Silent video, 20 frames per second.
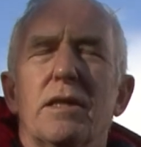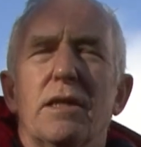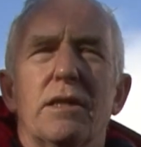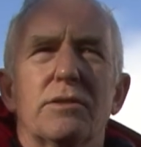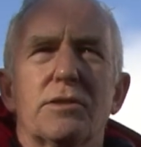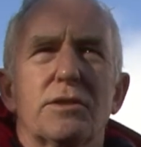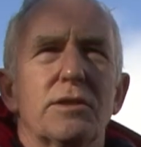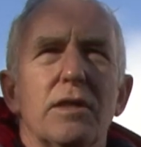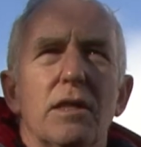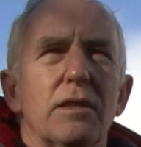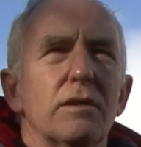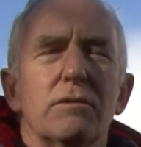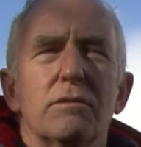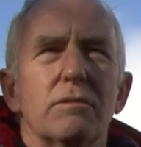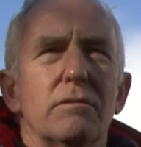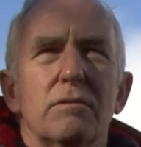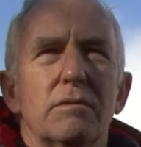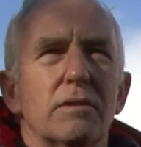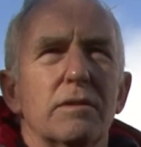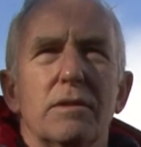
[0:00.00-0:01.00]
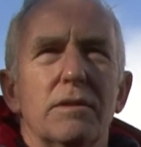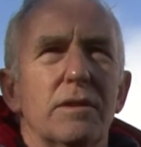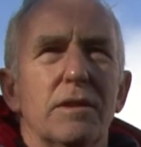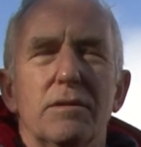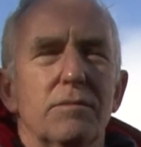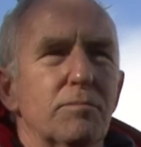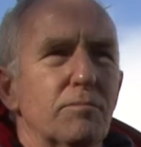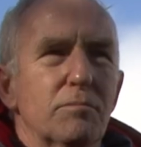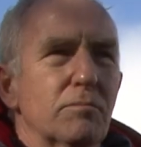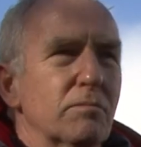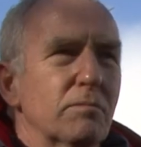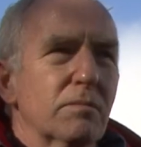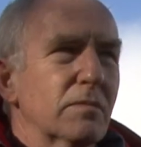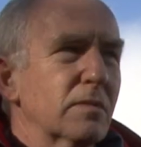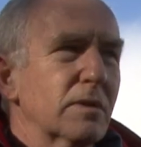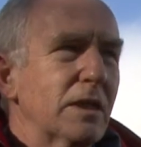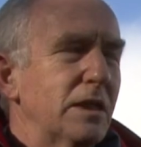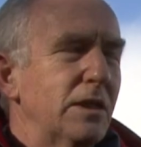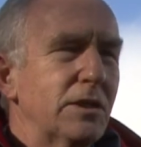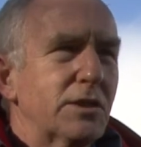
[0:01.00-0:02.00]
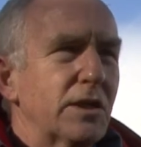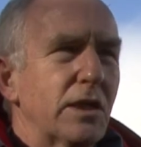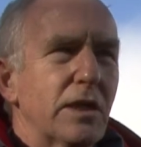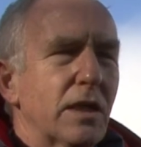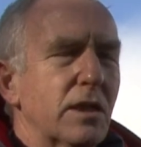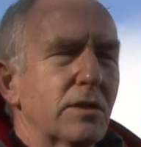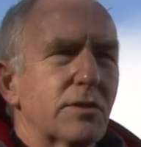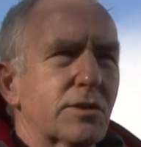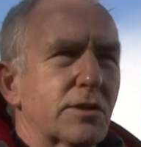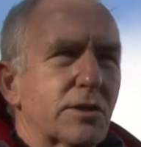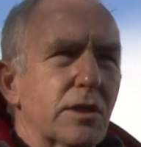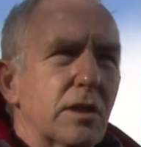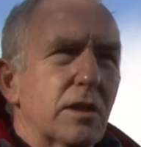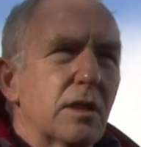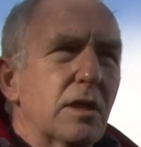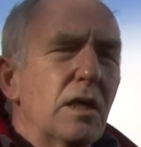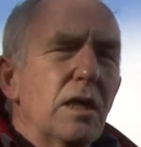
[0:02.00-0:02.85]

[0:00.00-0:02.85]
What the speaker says: There's no, you know, easy answer.